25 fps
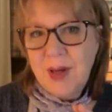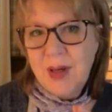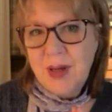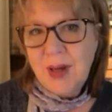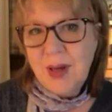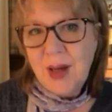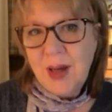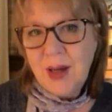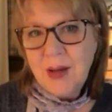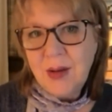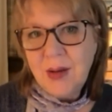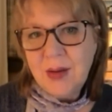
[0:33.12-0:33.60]
But
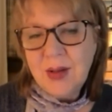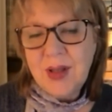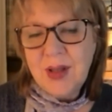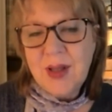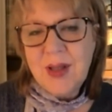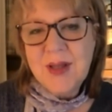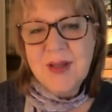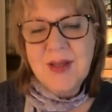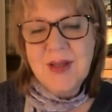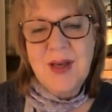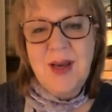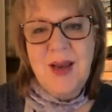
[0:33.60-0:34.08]
not
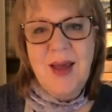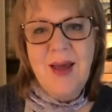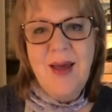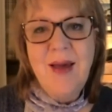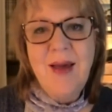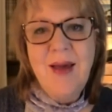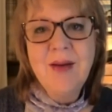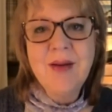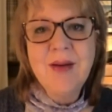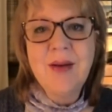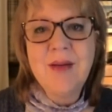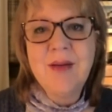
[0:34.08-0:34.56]
only is it
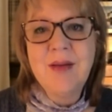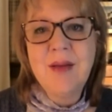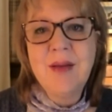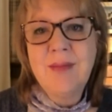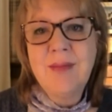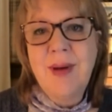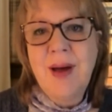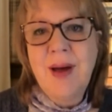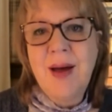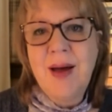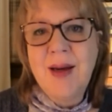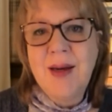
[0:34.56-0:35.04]
held in
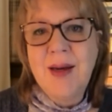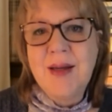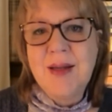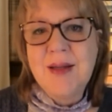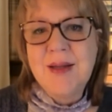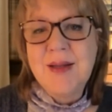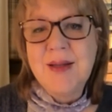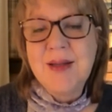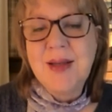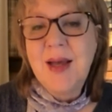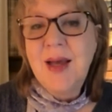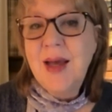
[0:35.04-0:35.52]
the
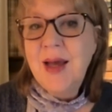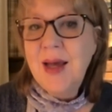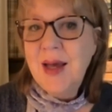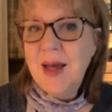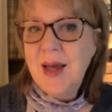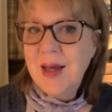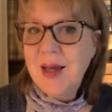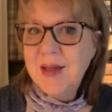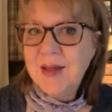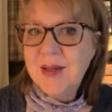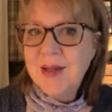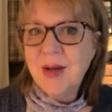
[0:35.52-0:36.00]
bodies,
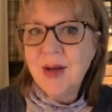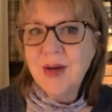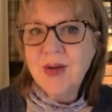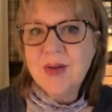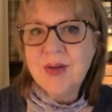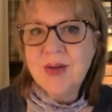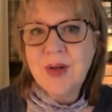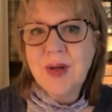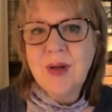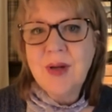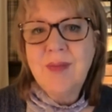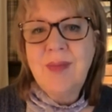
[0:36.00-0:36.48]
it's
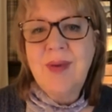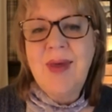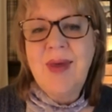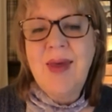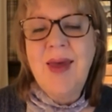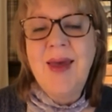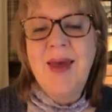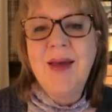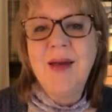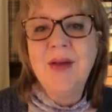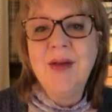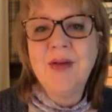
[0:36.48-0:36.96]
also can
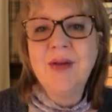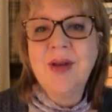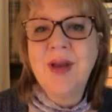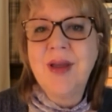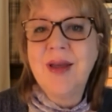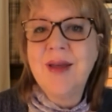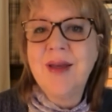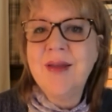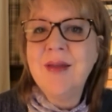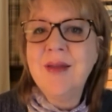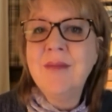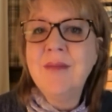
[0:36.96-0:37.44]
be
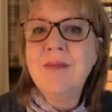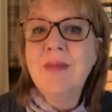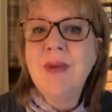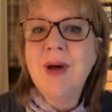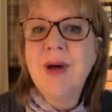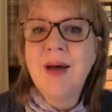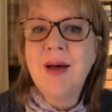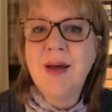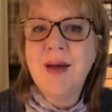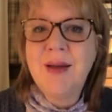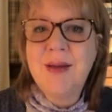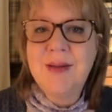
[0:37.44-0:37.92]
held in the
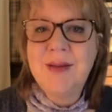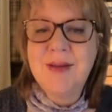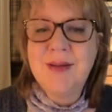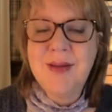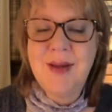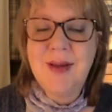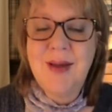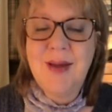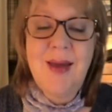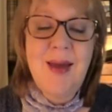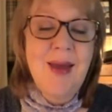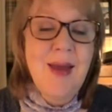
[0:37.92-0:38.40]

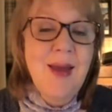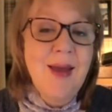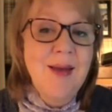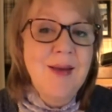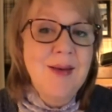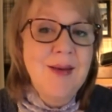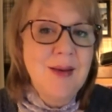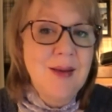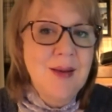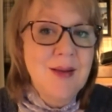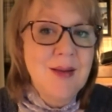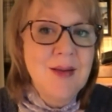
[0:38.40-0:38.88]
mind
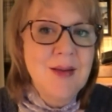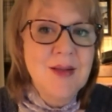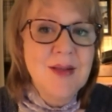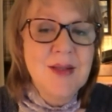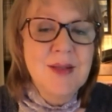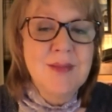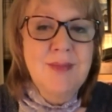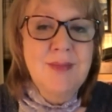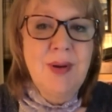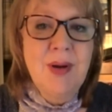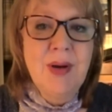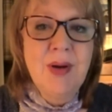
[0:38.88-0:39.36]
and in the
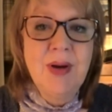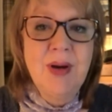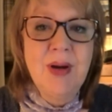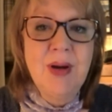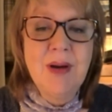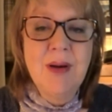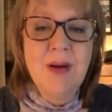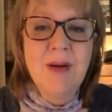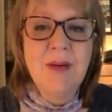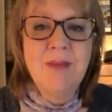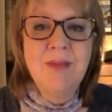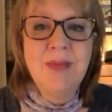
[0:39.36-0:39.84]

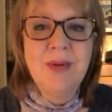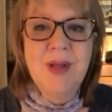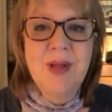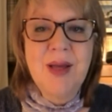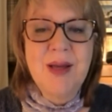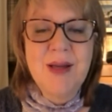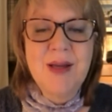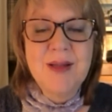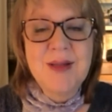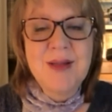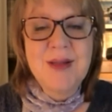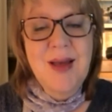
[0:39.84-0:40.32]
spirit
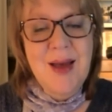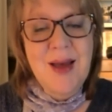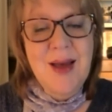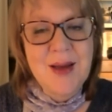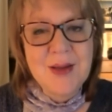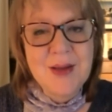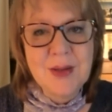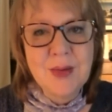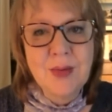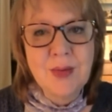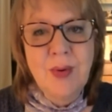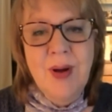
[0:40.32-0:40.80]
complex
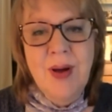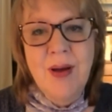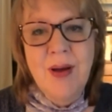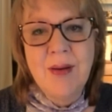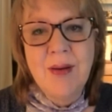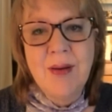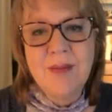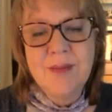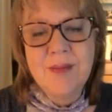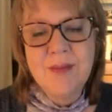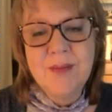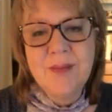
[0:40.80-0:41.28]
as
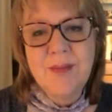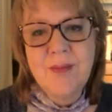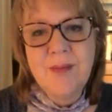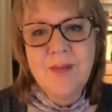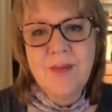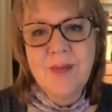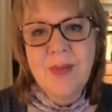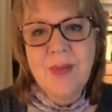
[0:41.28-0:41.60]
well.